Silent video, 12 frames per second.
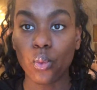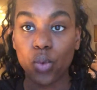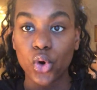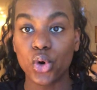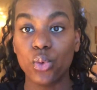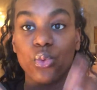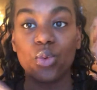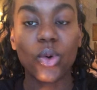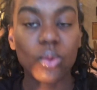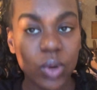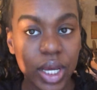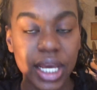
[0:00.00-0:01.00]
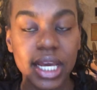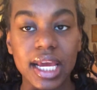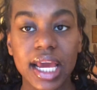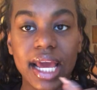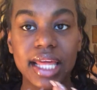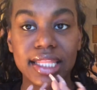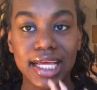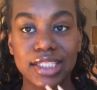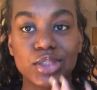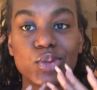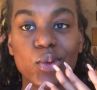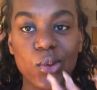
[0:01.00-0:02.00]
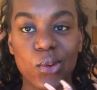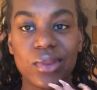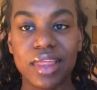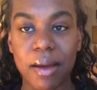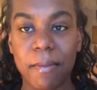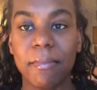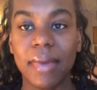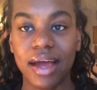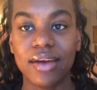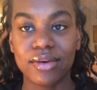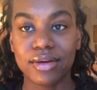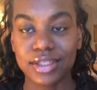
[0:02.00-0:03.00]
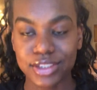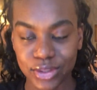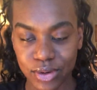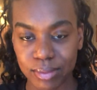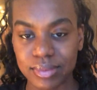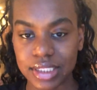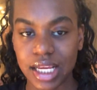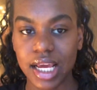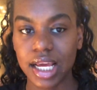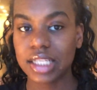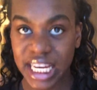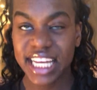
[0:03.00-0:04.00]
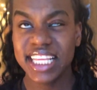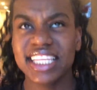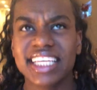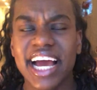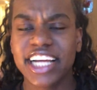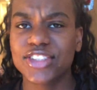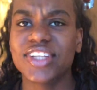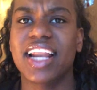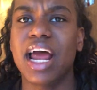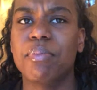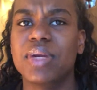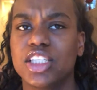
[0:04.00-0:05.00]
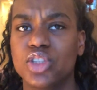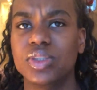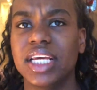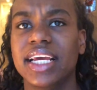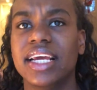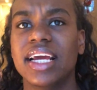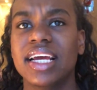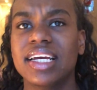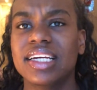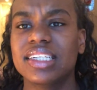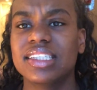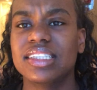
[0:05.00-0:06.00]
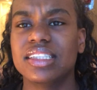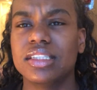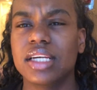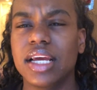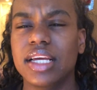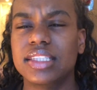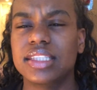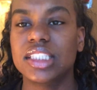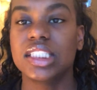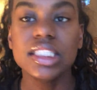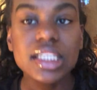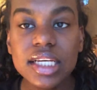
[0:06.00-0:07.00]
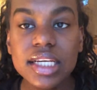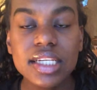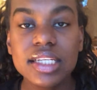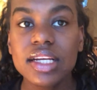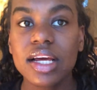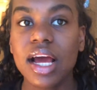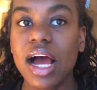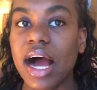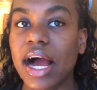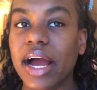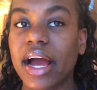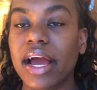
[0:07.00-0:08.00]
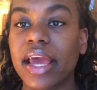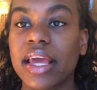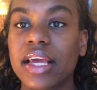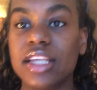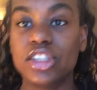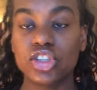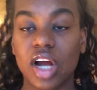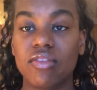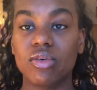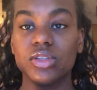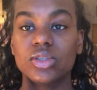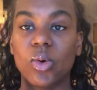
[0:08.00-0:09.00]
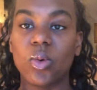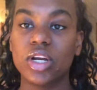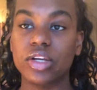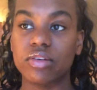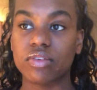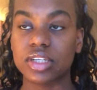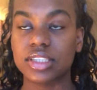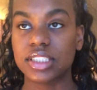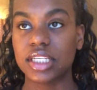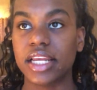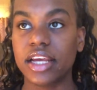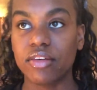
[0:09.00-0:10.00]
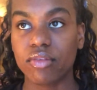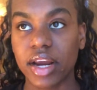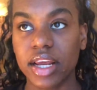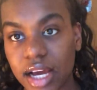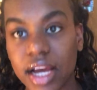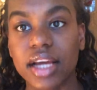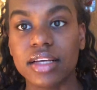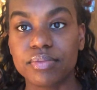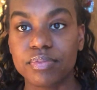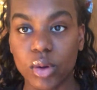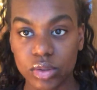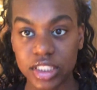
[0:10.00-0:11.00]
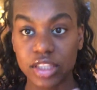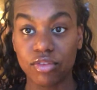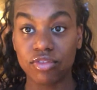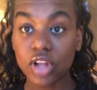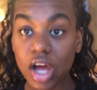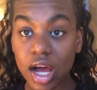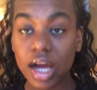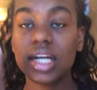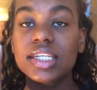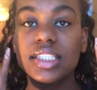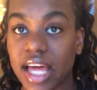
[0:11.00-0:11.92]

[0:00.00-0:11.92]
We're growing, and that's all that matters, you know what I'm saying? Anything extra that happened in 2K18, I traveled to Oakland University, right? I posted the vlog.